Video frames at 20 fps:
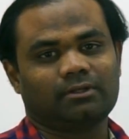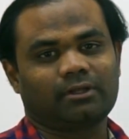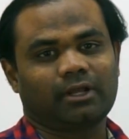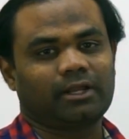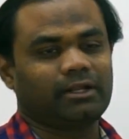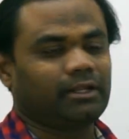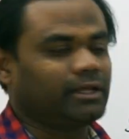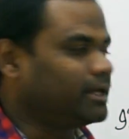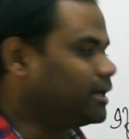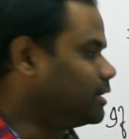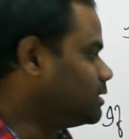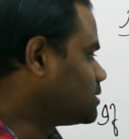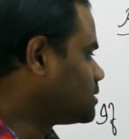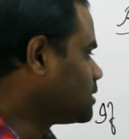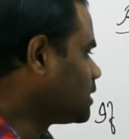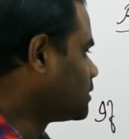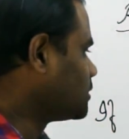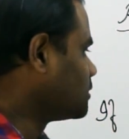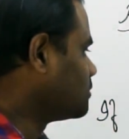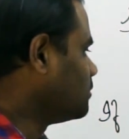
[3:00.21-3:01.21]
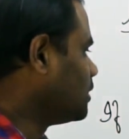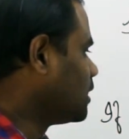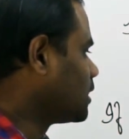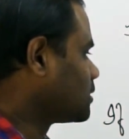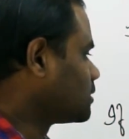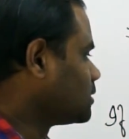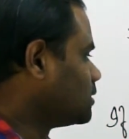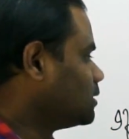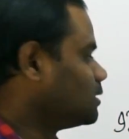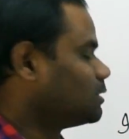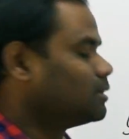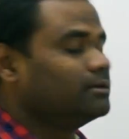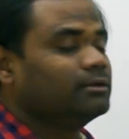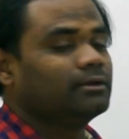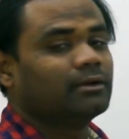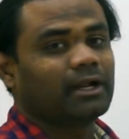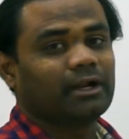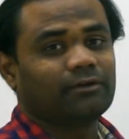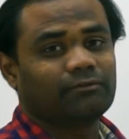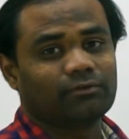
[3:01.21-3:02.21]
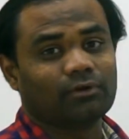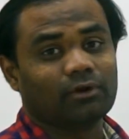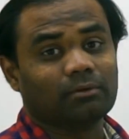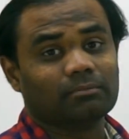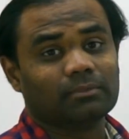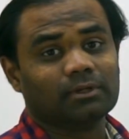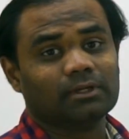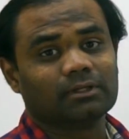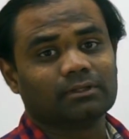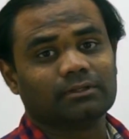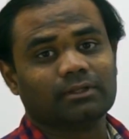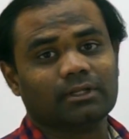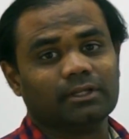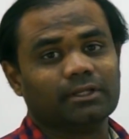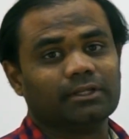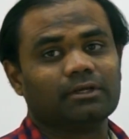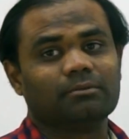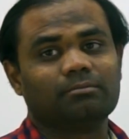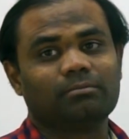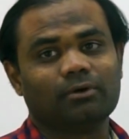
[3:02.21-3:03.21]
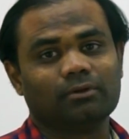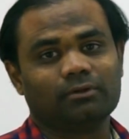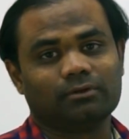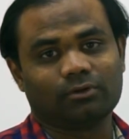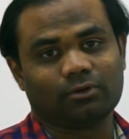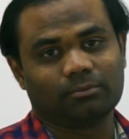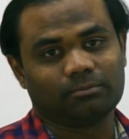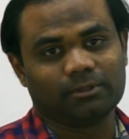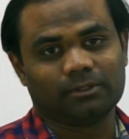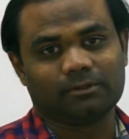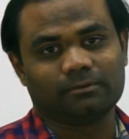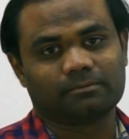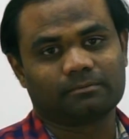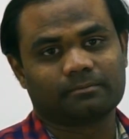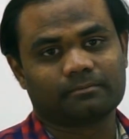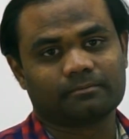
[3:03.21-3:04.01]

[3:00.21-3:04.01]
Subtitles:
and a is nothing but derived from the linear polynomial.